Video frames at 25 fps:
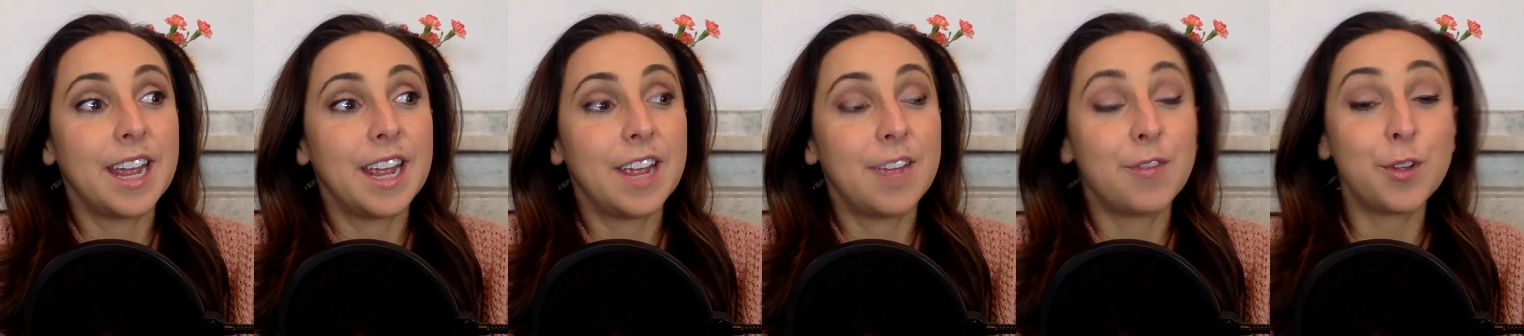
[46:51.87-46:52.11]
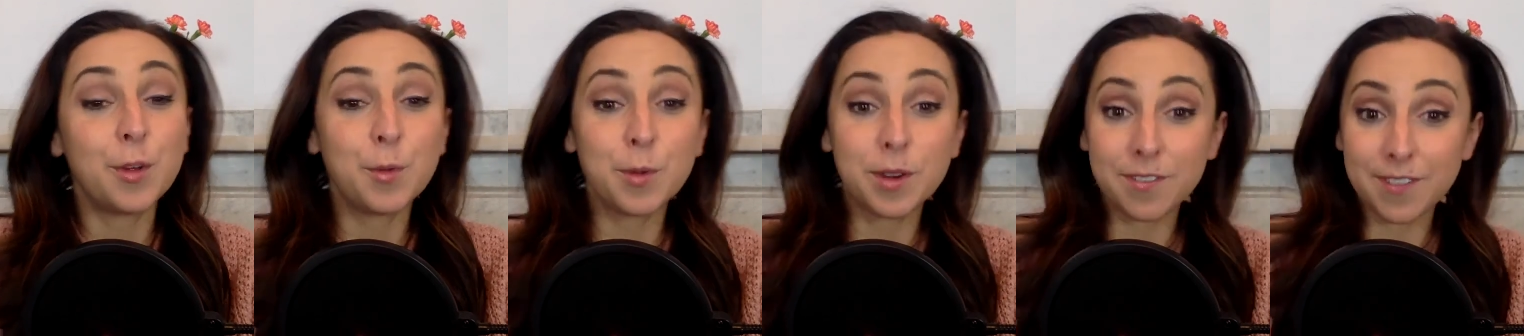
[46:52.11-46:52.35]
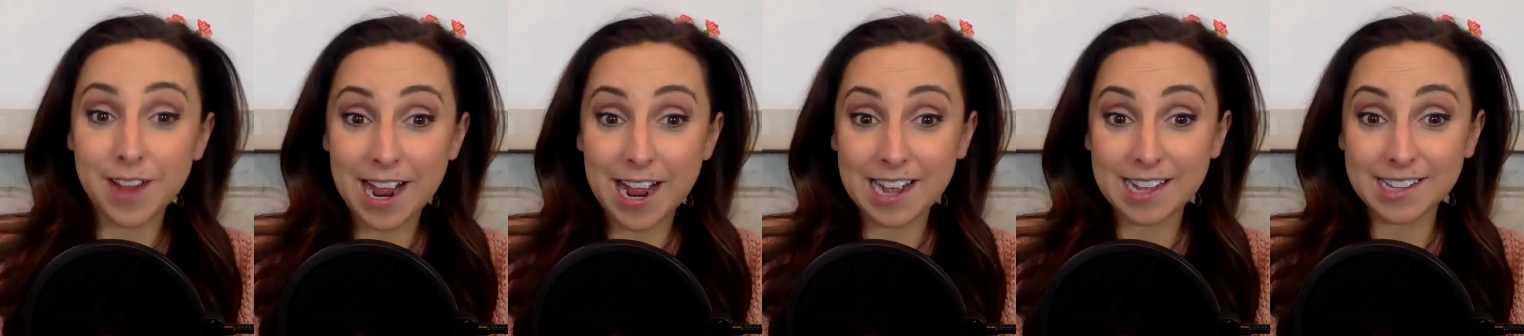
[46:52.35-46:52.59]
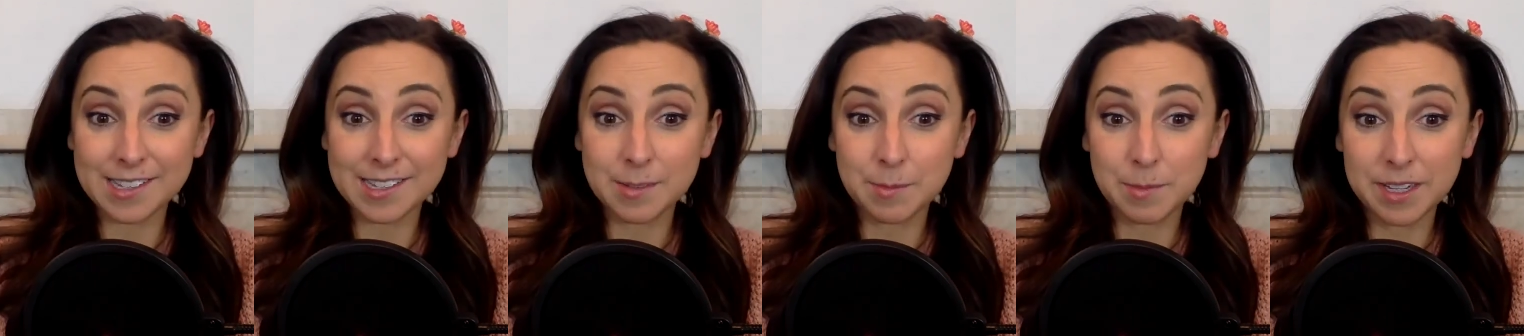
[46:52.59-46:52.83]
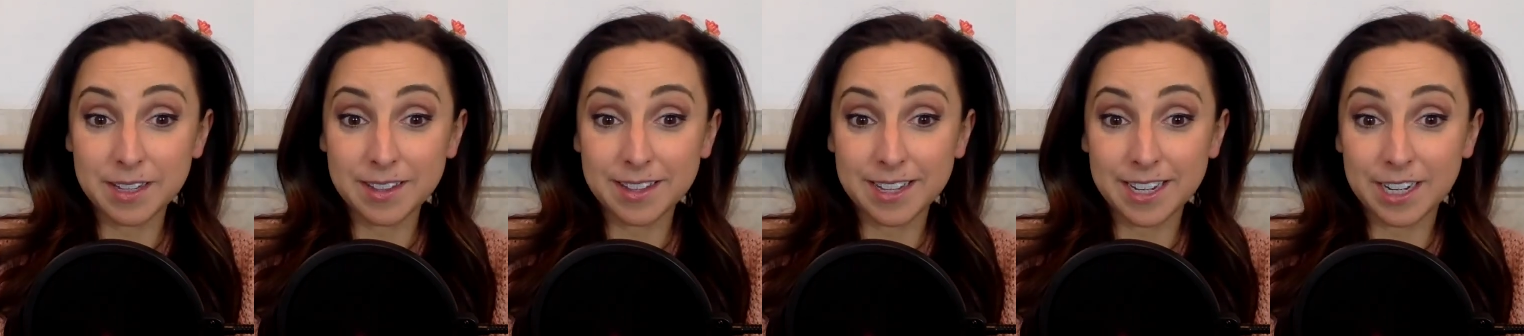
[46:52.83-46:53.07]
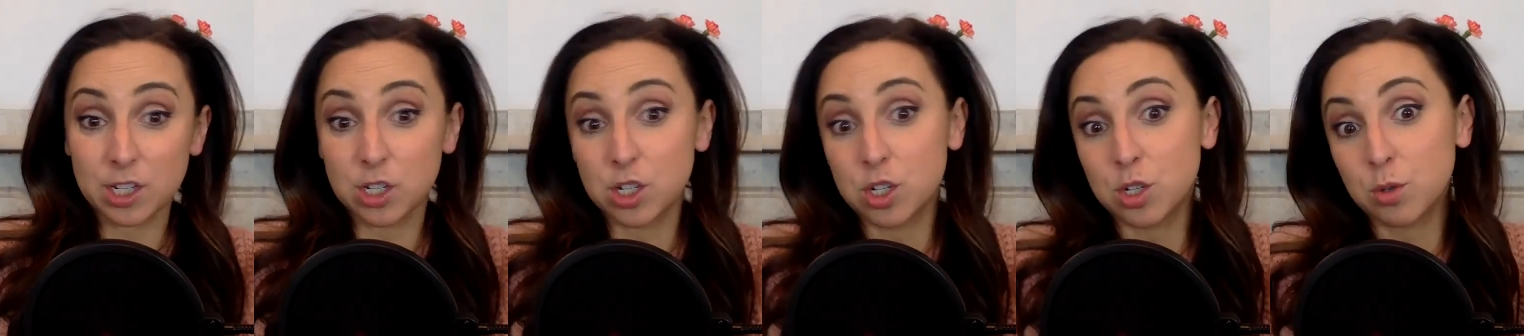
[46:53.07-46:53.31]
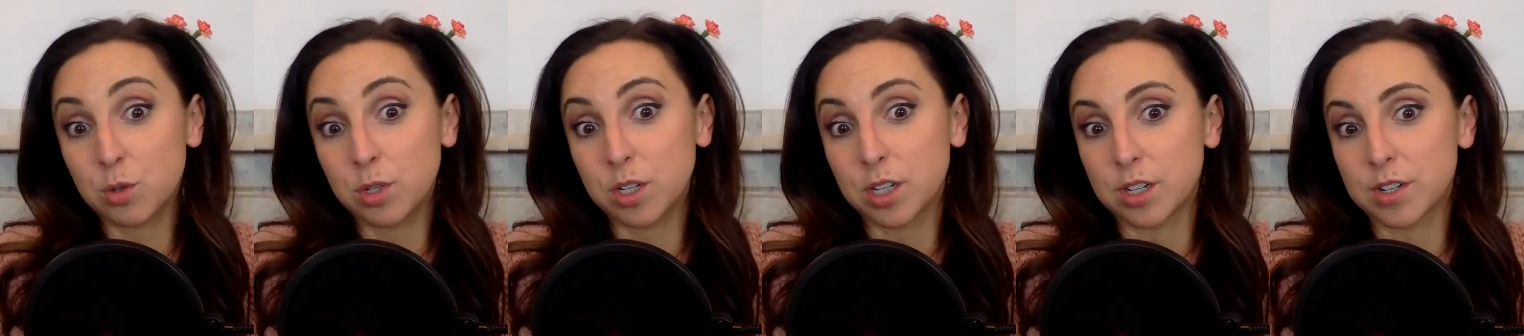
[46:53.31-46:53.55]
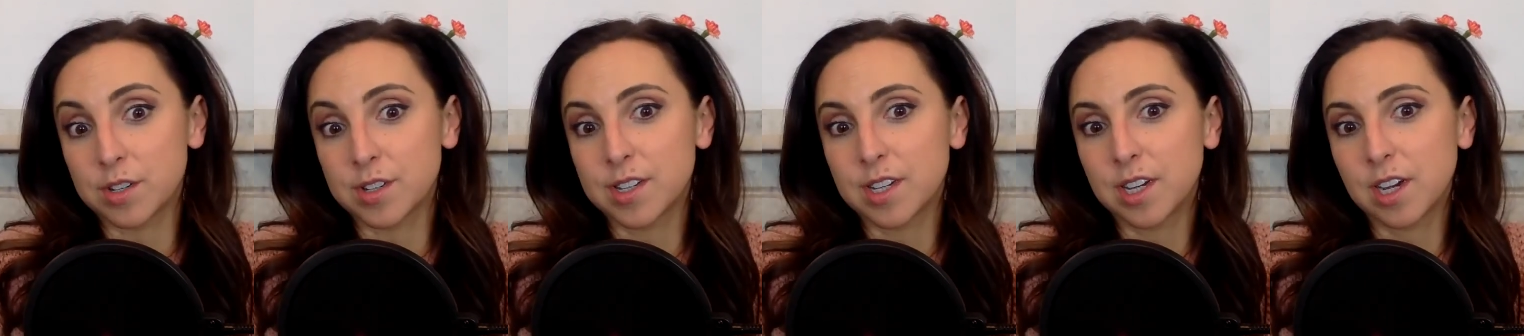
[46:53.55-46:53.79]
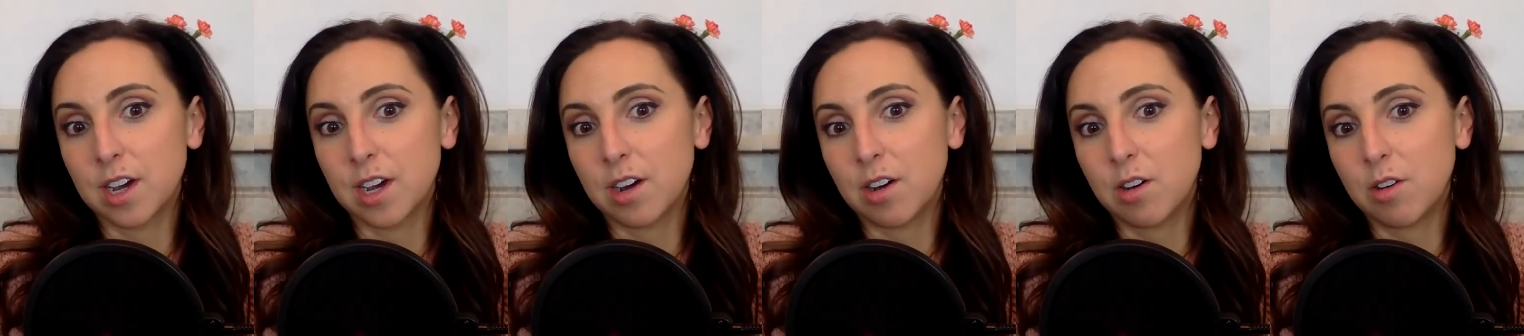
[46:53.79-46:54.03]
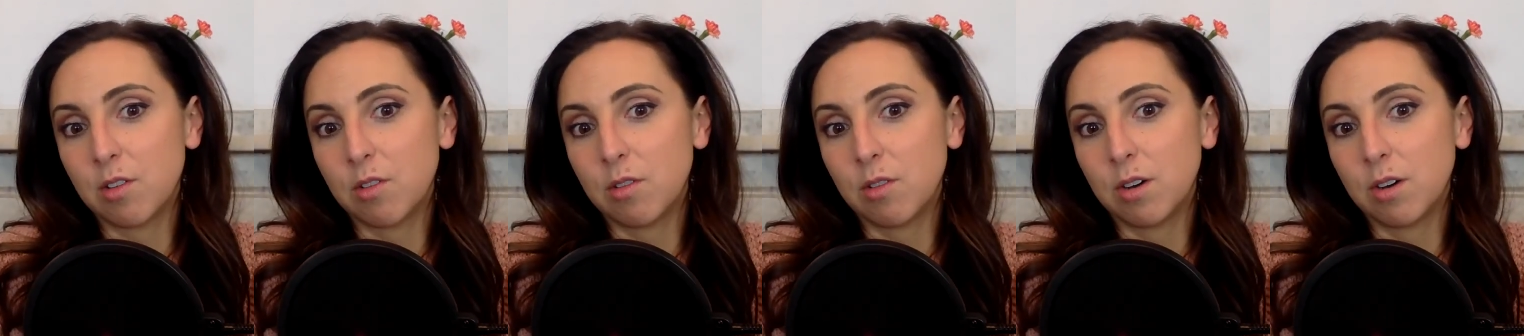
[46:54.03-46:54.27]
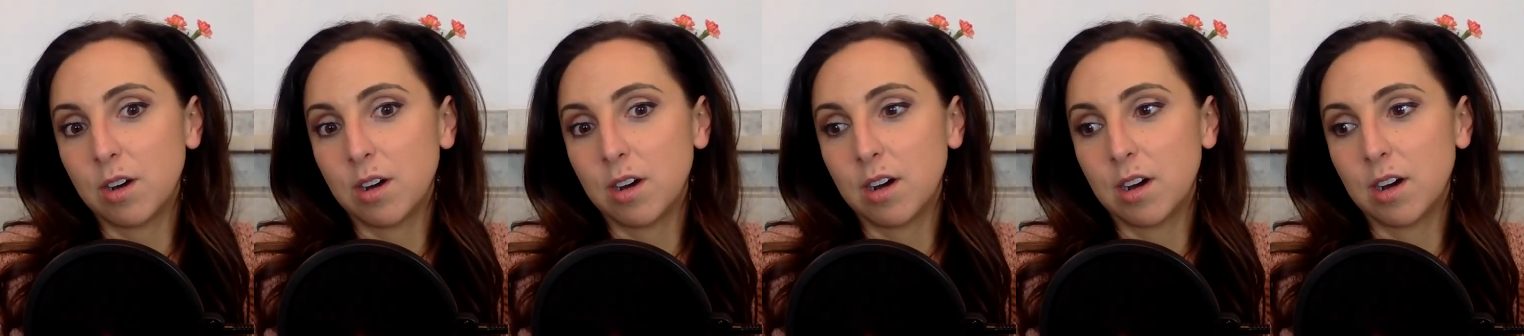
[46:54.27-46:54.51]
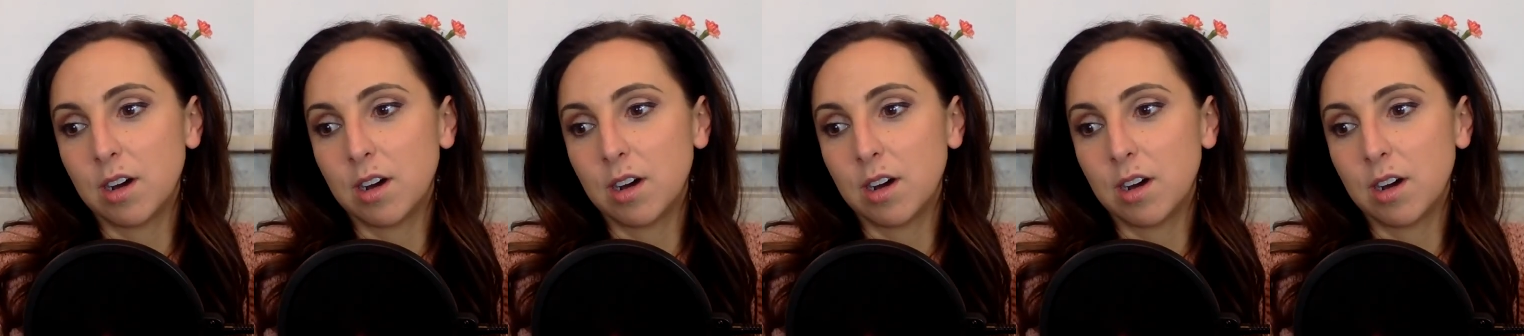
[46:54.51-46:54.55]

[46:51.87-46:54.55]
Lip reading: if you would have asked me like 2 years ago,